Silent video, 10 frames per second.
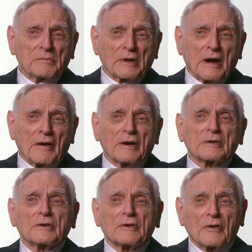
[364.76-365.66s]

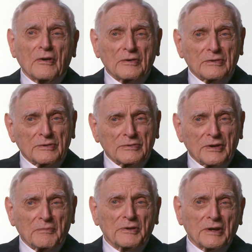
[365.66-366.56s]
character or to
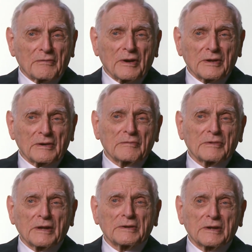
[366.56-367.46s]
something or other of
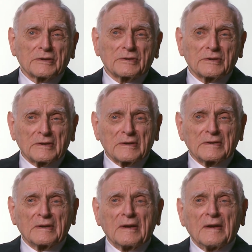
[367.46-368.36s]
that nature,
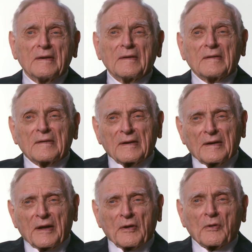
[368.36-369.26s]
and
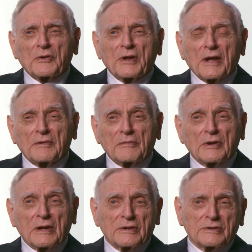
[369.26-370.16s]
had always had a
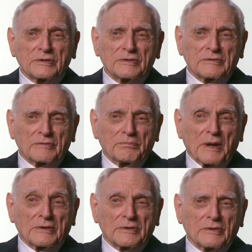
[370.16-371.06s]
religious
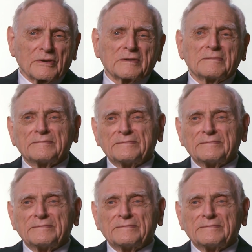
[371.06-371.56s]
bent to it.